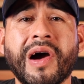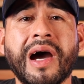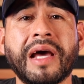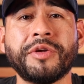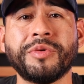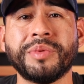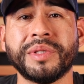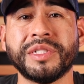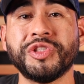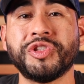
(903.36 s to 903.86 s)
how
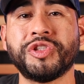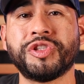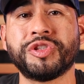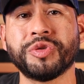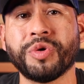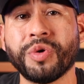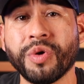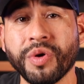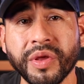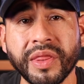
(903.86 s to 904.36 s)
to
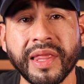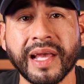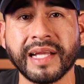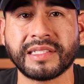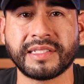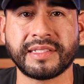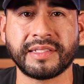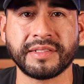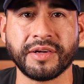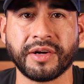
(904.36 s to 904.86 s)
enjoy
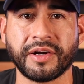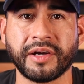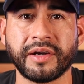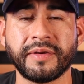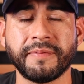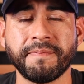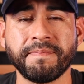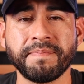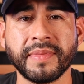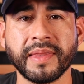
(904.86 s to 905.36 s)
that cigar.
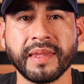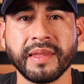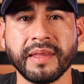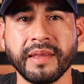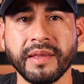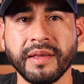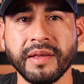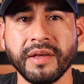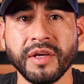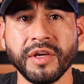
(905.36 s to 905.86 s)

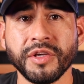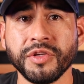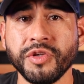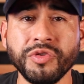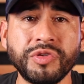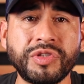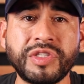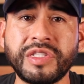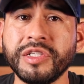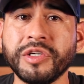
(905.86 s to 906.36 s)

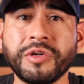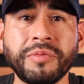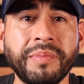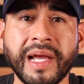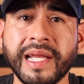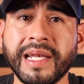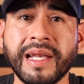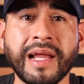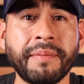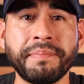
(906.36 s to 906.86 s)
You still
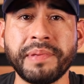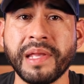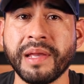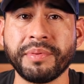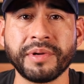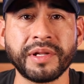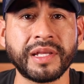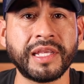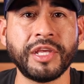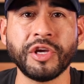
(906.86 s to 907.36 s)
might not be
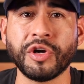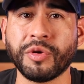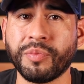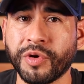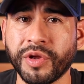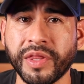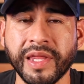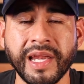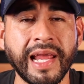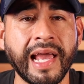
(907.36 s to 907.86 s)
able to kill
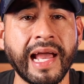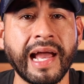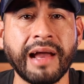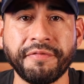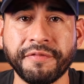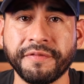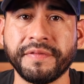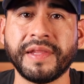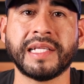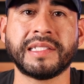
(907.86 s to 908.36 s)
more than
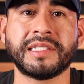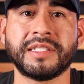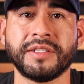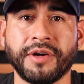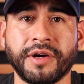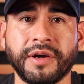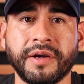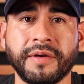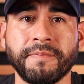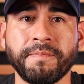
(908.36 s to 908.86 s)
half of that
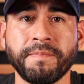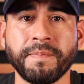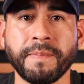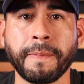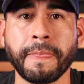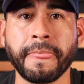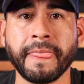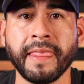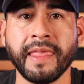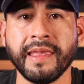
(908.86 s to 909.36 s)
cigar.
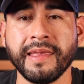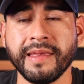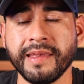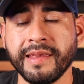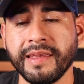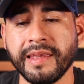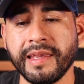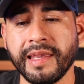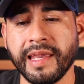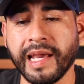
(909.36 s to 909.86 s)

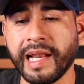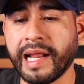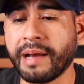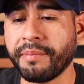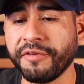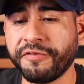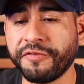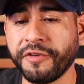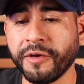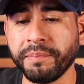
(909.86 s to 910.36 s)
And
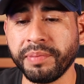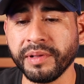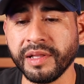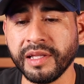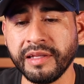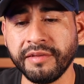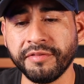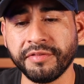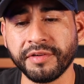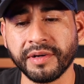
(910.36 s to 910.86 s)
I'm a firm
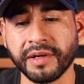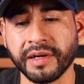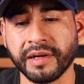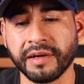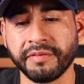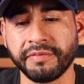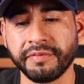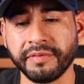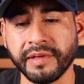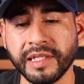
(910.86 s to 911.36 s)
believer
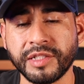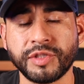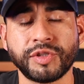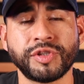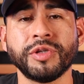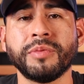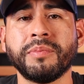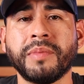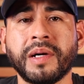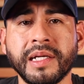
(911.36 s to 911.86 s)
of,
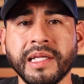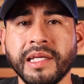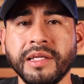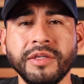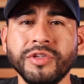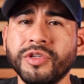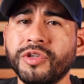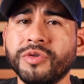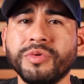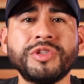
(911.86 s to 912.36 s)
it's your money,
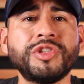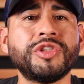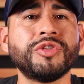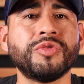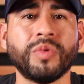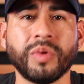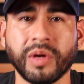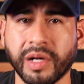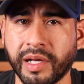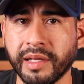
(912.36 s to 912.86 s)
do what you
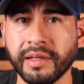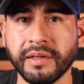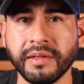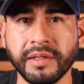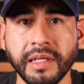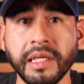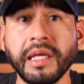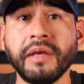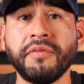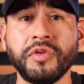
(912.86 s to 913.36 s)
want.
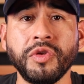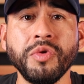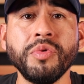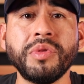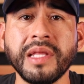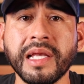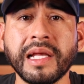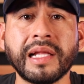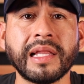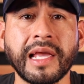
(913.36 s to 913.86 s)
If you
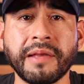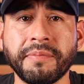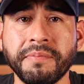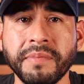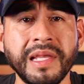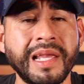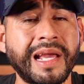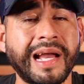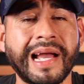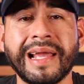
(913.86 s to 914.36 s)
think like
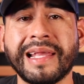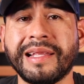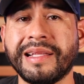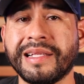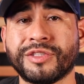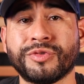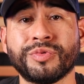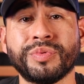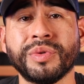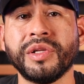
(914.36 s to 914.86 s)
me,
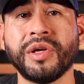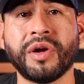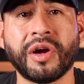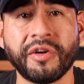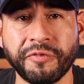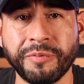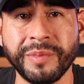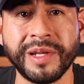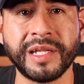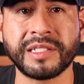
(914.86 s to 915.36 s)
it's really
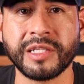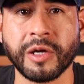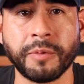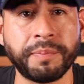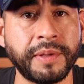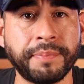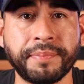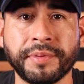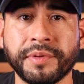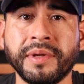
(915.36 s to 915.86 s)
hard for me to tell
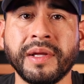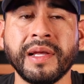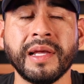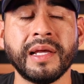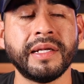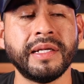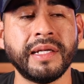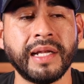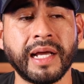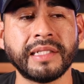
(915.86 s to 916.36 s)
people
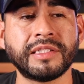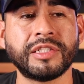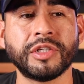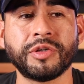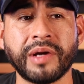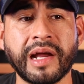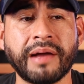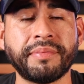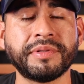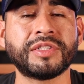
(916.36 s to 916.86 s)
not to
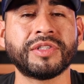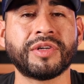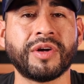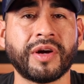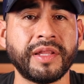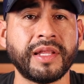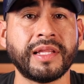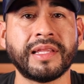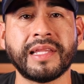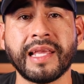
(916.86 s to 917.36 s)
grab a
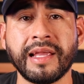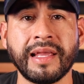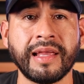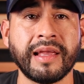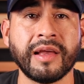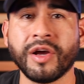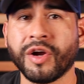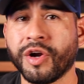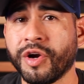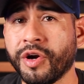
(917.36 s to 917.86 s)
cigar that they
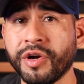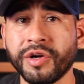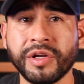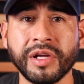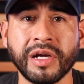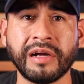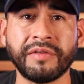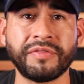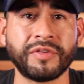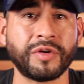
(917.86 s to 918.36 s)
heard
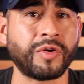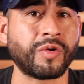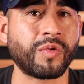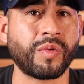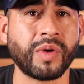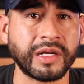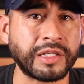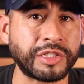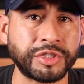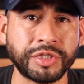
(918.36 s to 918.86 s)
of or
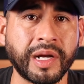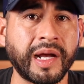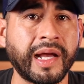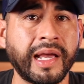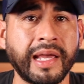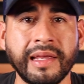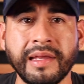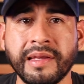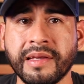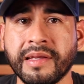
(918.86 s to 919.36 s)
want to
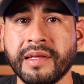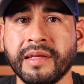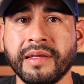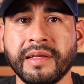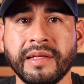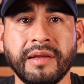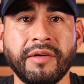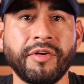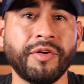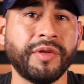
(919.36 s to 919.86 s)
try,
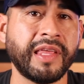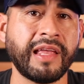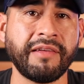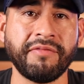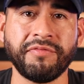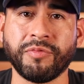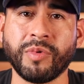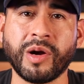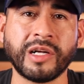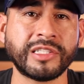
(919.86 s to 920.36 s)
or
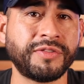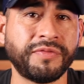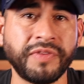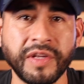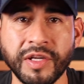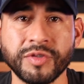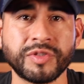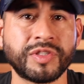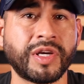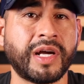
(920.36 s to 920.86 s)
they've watched
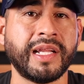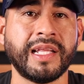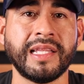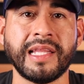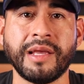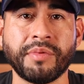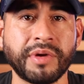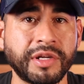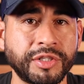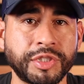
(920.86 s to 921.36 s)
videos on it
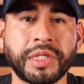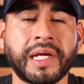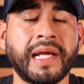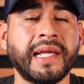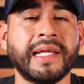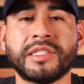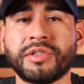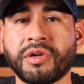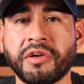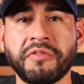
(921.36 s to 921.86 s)
and they want to try
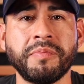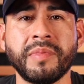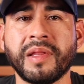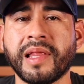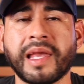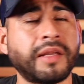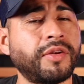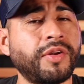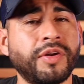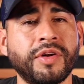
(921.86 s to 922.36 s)
it. It's hard for me
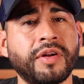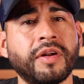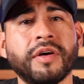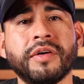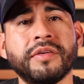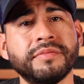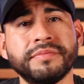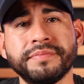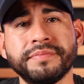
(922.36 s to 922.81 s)
to like, no,